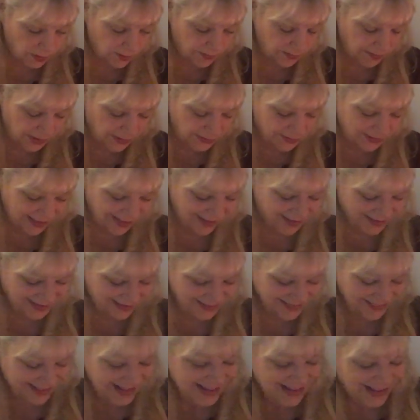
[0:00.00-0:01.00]
Scorpio
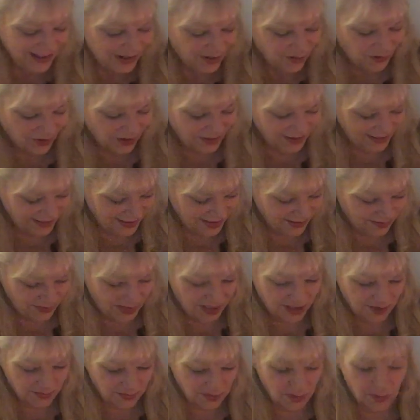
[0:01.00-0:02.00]
does. Once they've
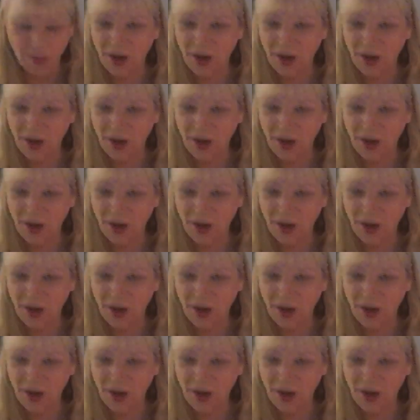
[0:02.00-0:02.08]
made up their